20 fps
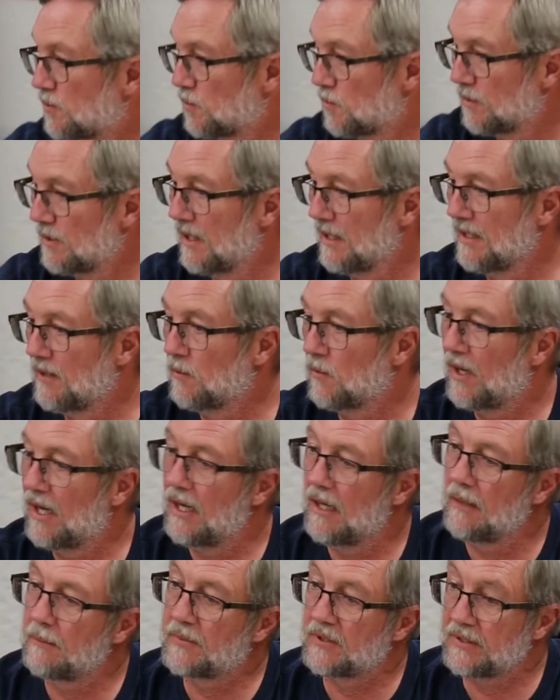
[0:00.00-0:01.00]
really
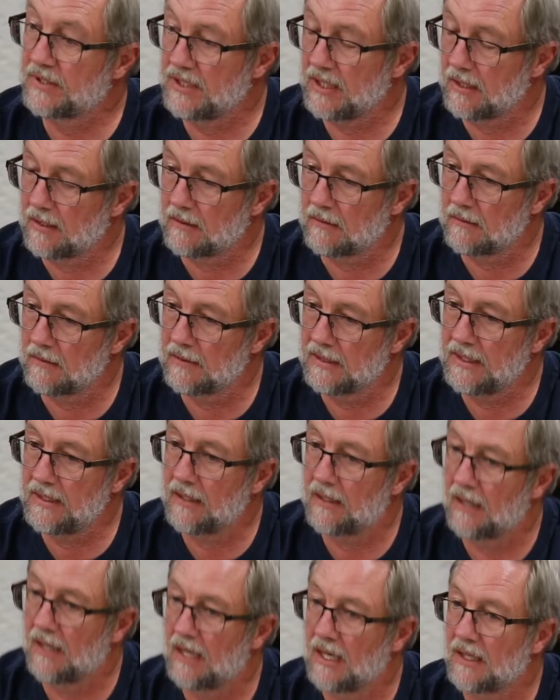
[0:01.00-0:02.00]
well, particularly
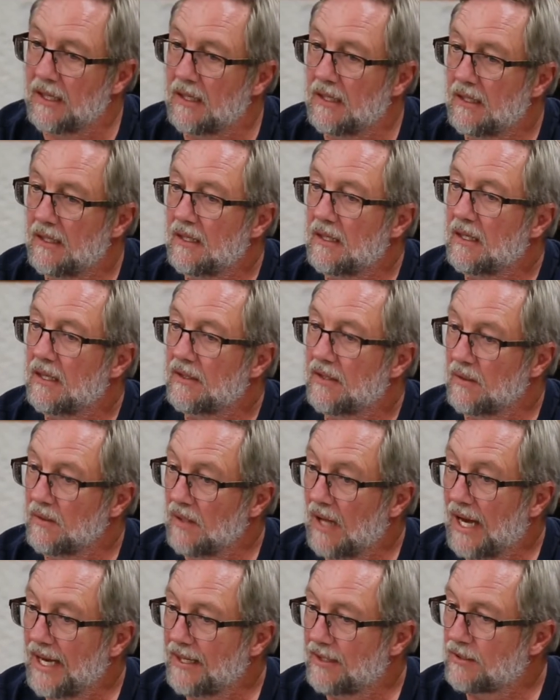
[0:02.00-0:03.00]
on the
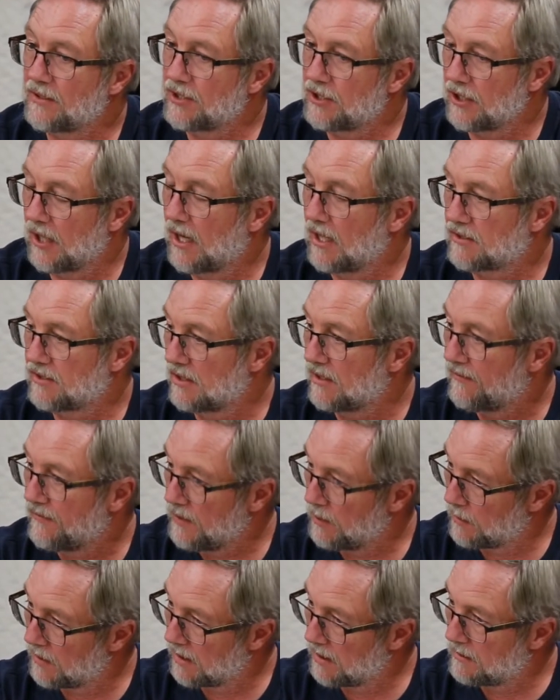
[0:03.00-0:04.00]
lighter chalks. Like if
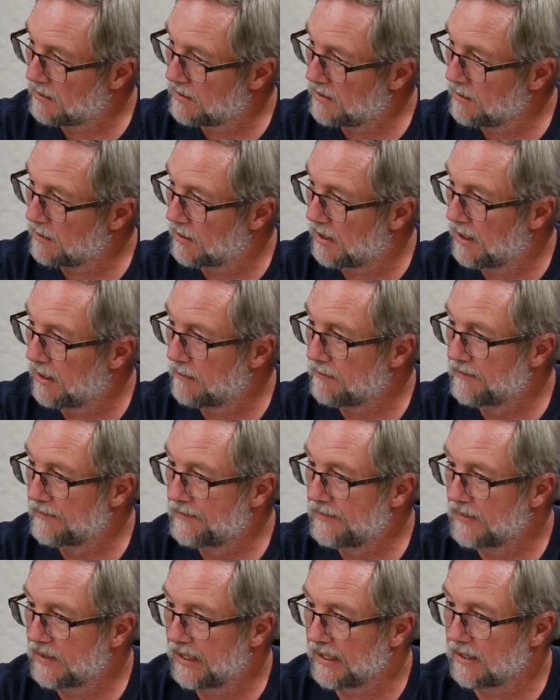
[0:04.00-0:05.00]
you want to do a
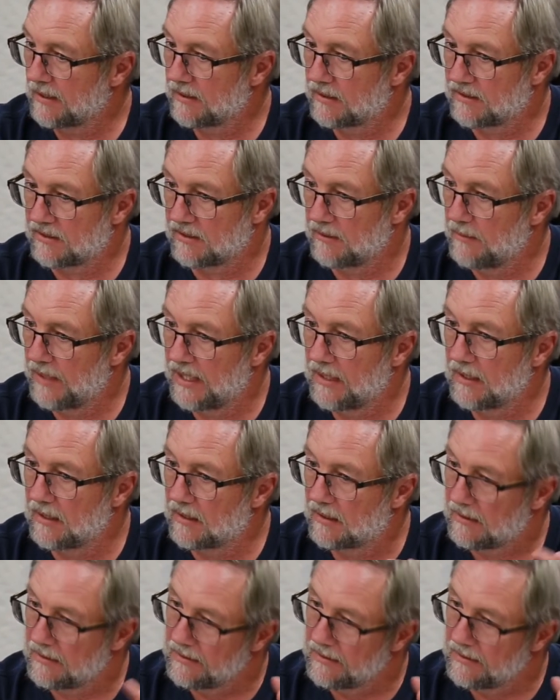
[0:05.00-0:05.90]
cement